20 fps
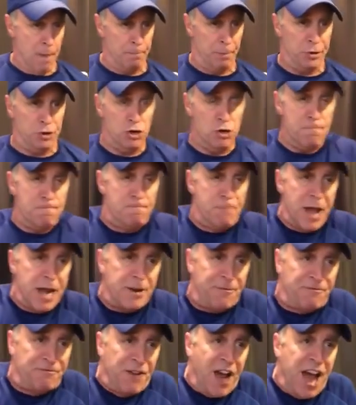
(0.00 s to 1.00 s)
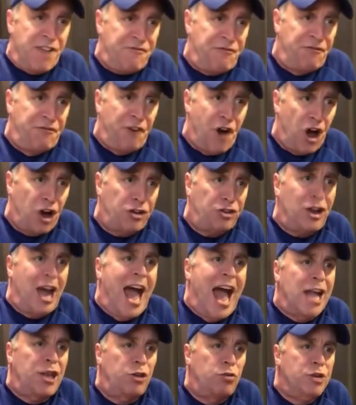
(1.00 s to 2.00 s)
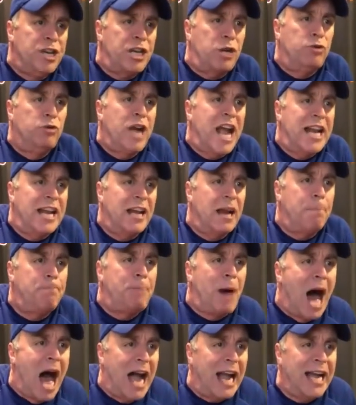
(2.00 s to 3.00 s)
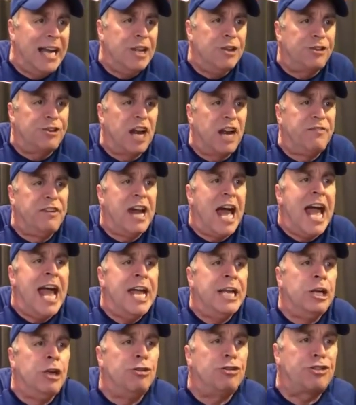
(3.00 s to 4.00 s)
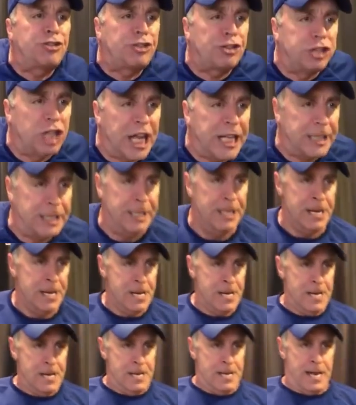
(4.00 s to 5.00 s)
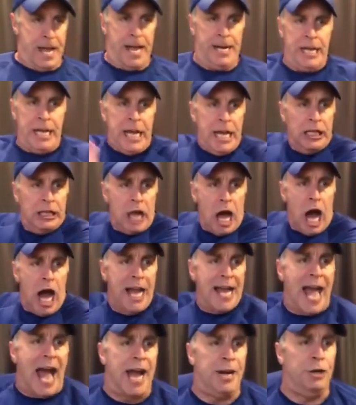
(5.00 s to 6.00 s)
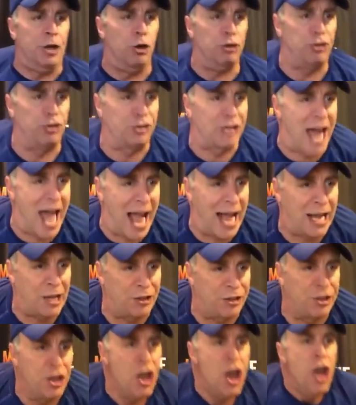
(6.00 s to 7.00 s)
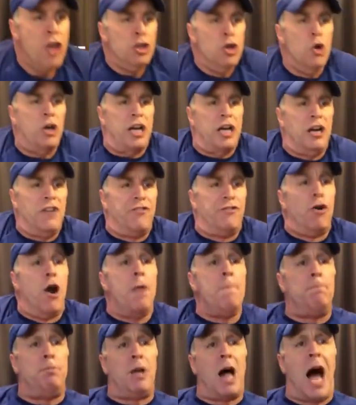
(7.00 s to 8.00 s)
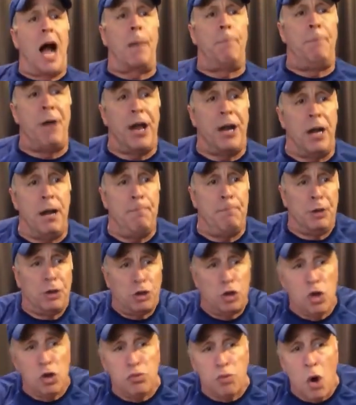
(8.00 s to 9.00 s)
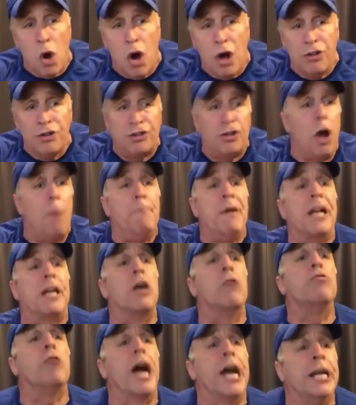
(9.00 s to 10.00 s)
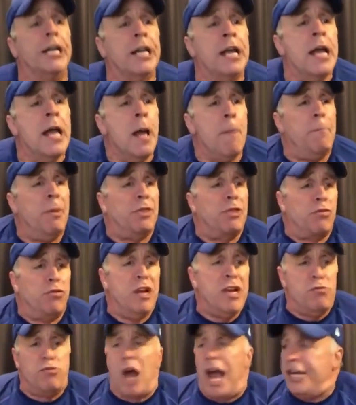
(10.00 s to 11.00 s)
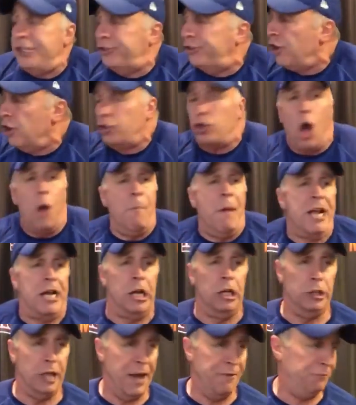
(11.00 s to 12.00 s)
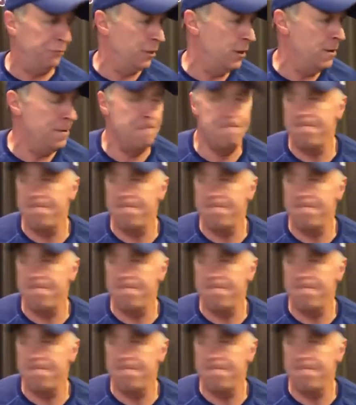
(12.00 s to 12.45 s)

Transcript: But you big fat fucks actually created a pocket instead of an anal slit. And Eli had no sacks. You could have run block better, but two wrongs don't make a right, but three rights don't make a left.